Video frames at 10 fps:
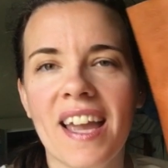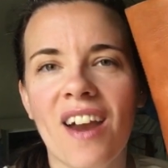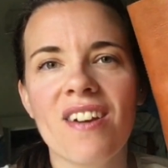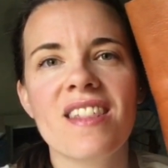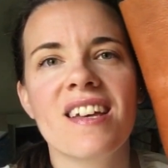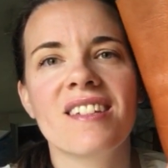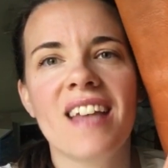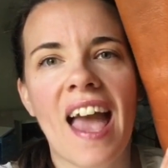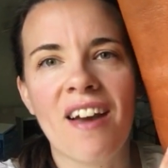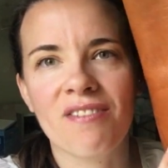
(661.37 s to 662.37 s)
carry this
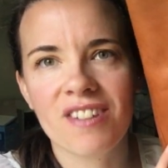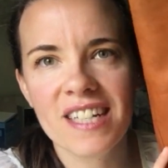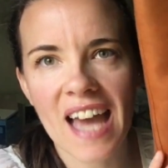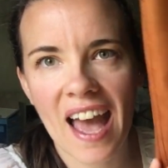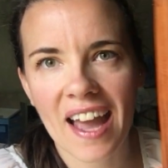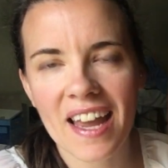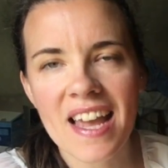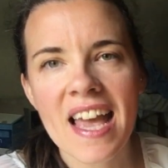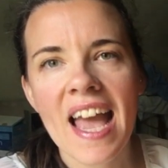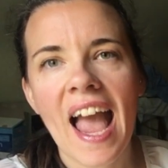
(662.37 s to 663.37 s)
every day,
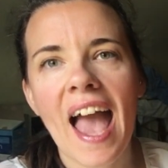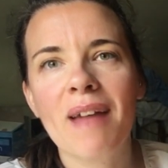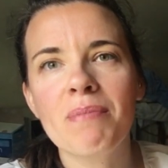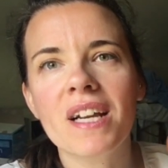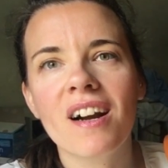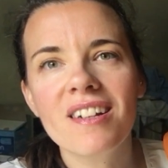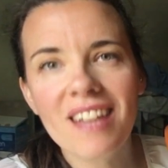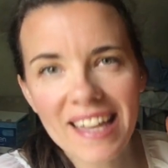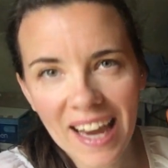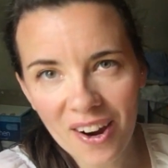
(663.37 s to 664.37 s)
and because
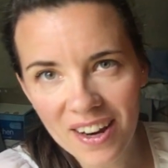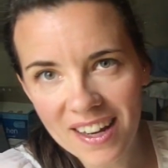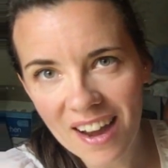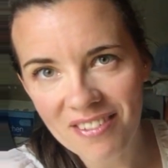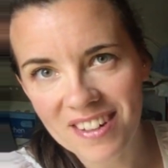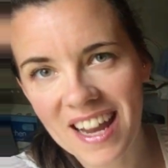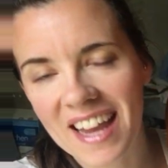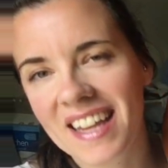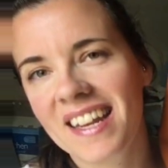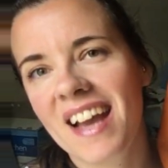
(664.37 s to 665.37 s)
I carry it every
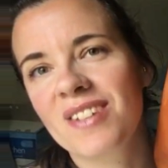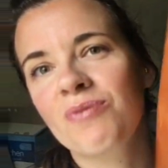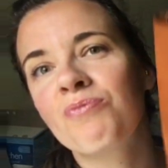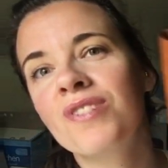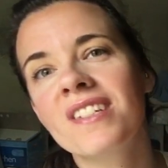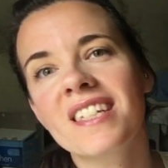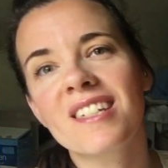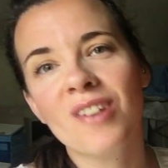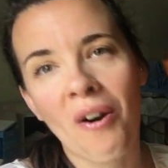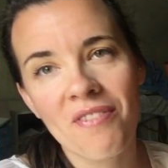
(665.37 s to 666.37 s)
day, it has really
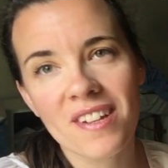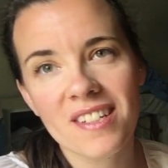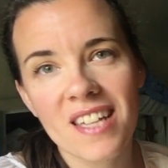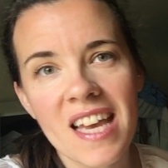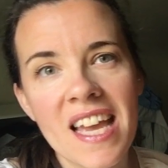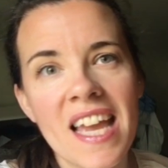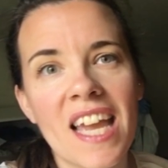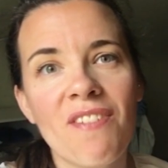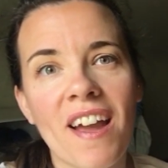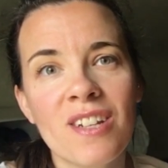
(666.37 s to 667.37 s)
softened.
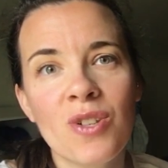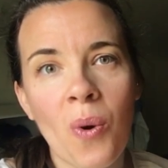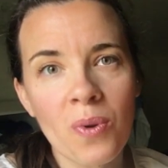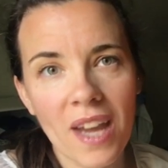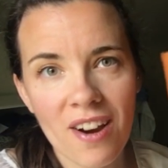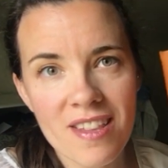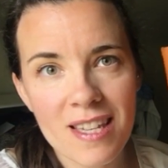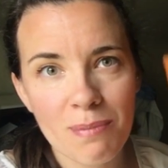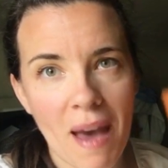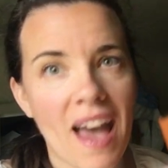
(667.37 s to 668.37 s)
If I don't carry
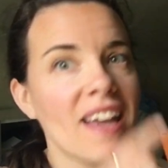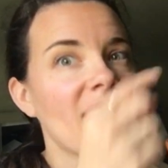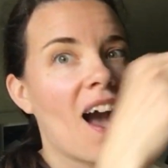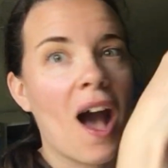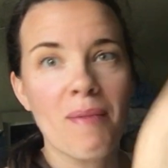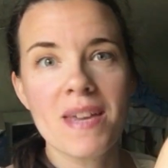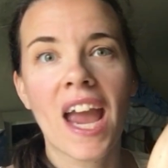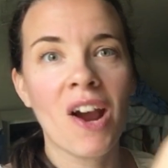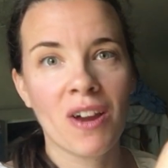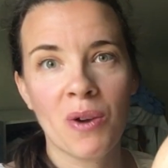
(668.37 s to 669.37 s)
this bag, I'm
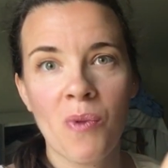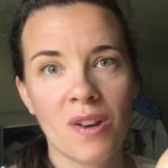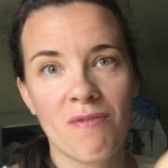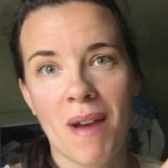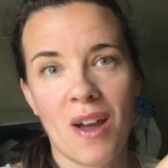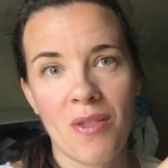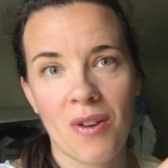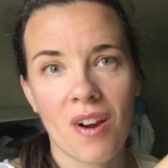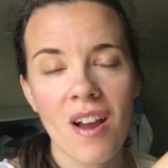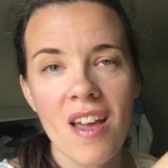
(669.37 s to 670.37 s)
carrying one of my
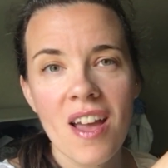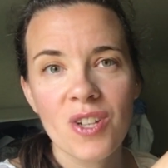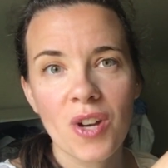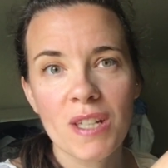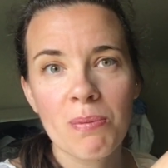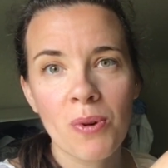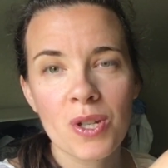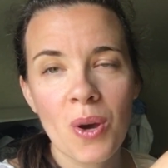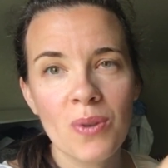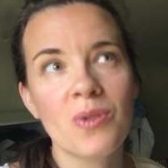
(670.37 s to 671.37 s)
other transport
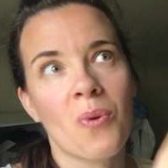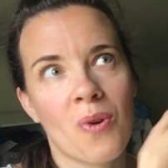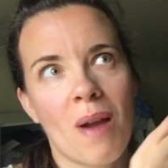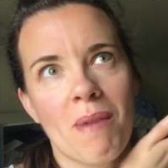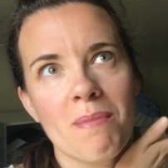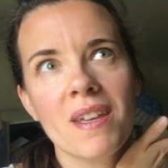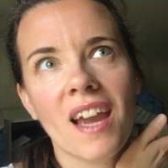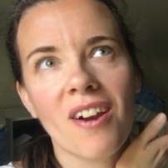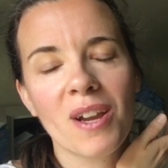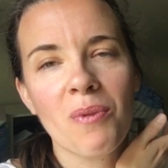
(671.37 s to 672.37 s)
totes, or I might be
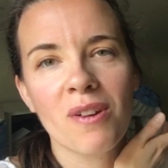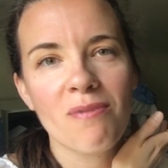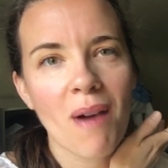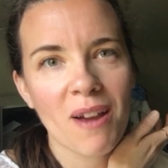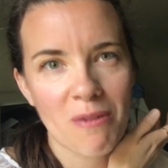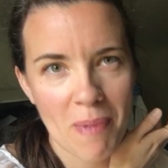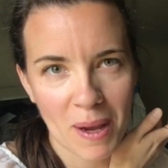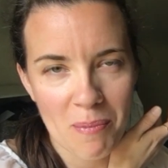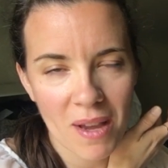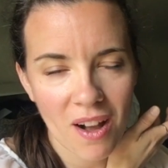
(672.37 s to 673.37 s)
carrying one of my
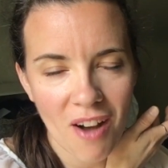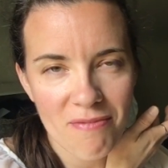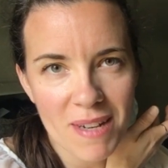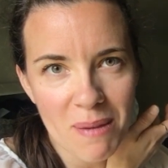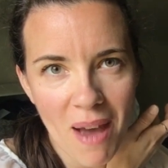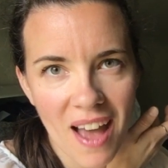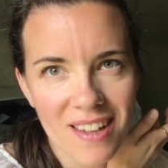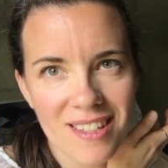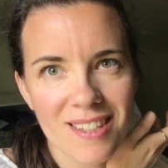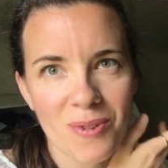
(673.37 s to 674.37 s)
Rebecca Minkoff Mini
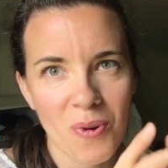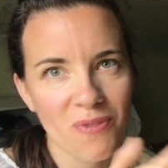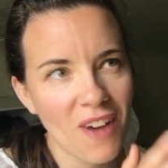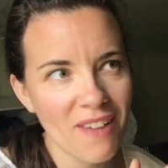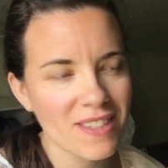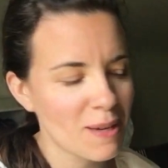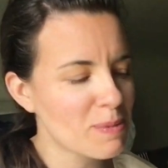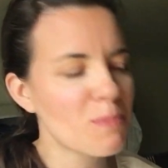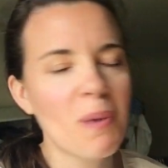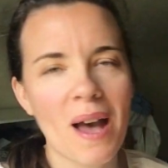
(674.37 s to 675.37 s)
Max or 5
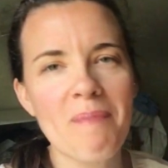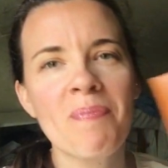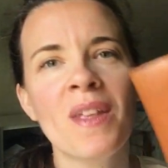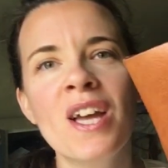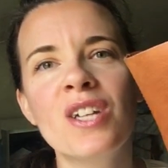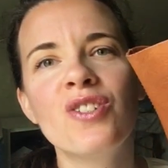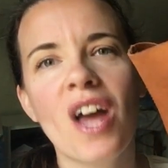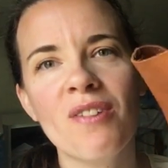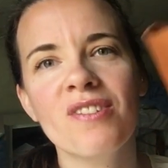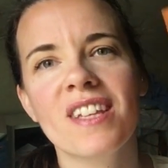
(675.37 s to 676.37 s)
Zips, but
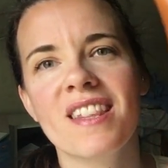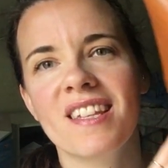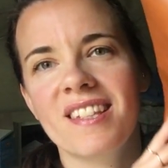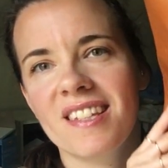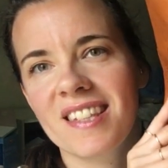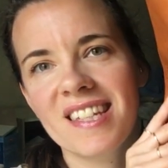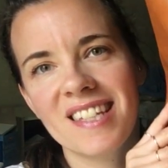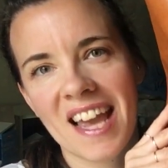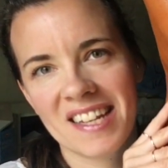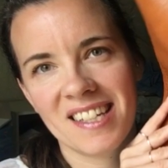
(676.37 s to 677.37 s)
generally this is the
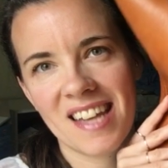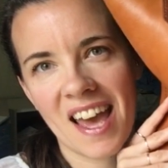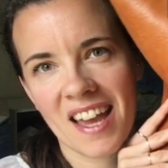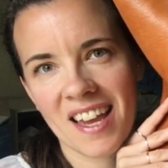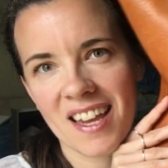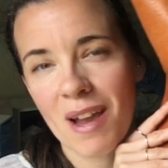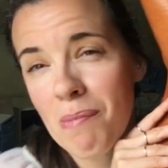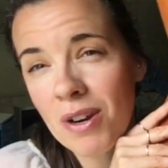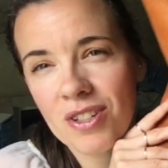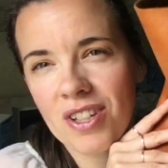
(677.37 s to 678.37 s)
day-to-day
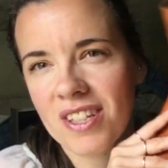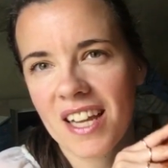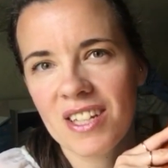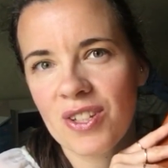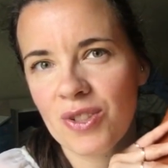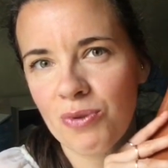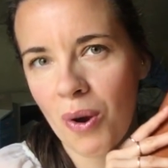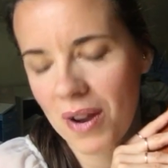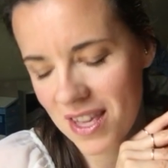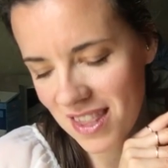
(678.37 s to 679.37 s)
purse because I can just
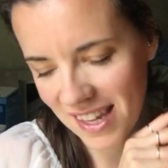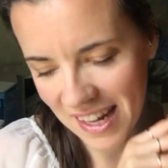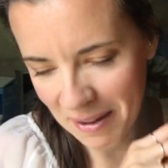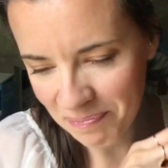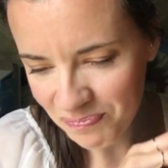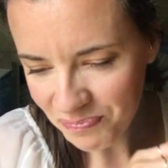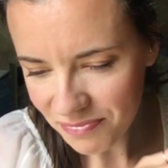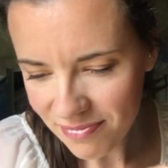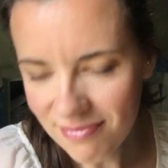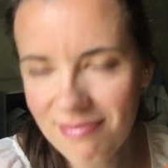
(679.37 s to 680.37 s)
throw anything in it.
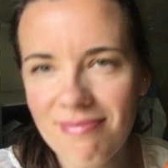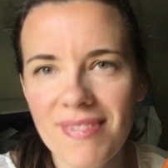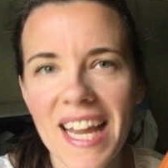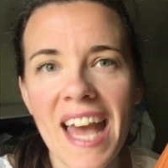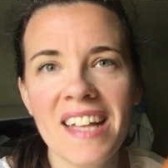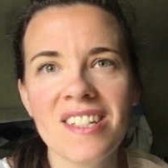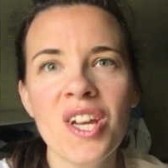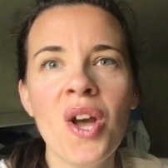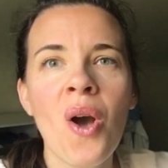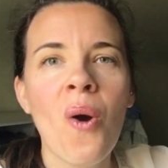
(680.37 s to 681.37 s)
And
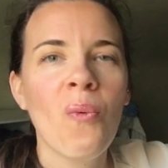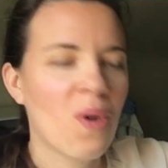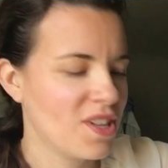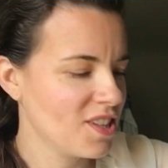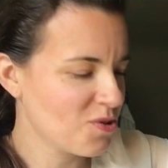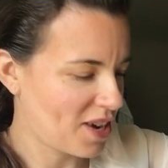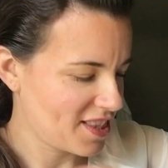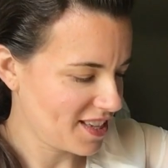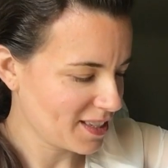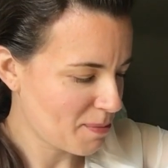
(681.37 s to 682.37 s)
one of the
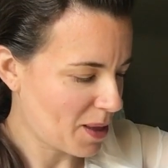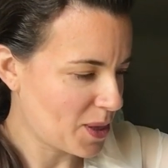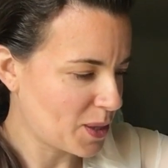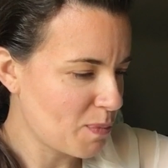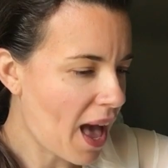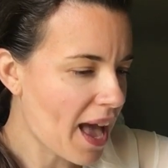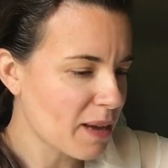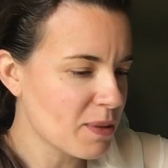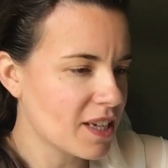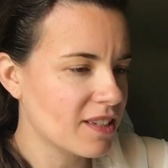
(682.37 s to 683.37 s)
great things about this
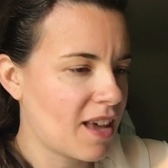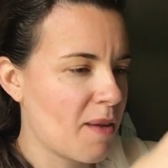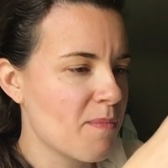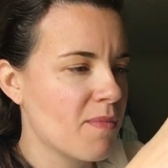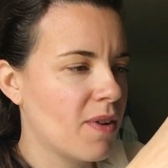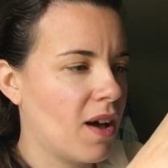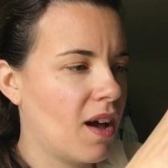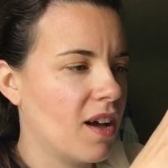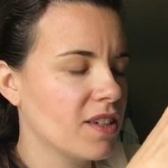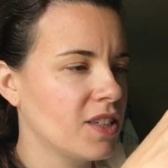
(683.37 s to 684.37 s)
bag, because I'm,
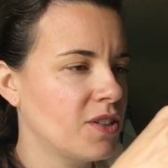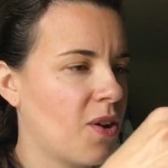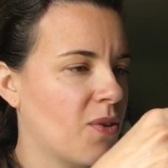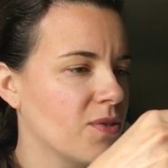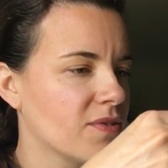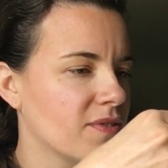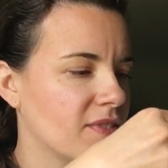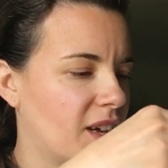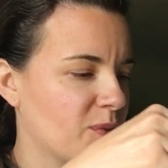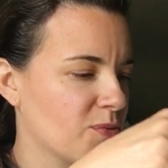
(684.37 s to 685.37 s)
you know,
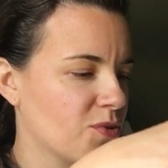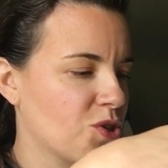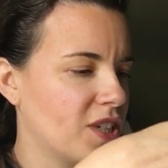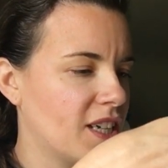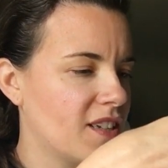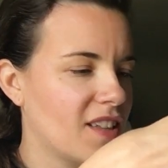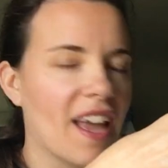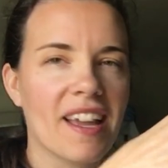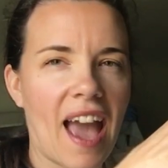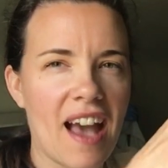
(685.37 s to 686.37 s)
I don't treat it
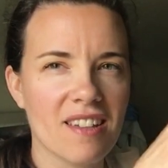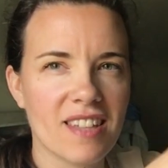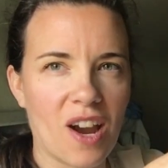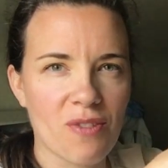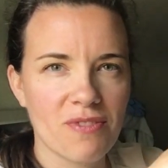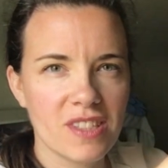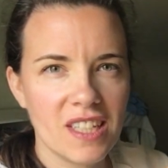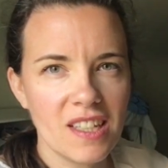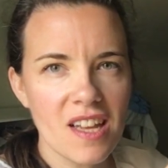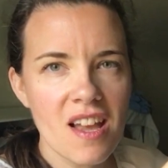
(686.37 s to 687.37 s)
like as
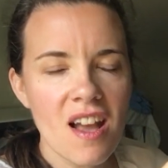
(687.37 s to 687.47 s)
carefully,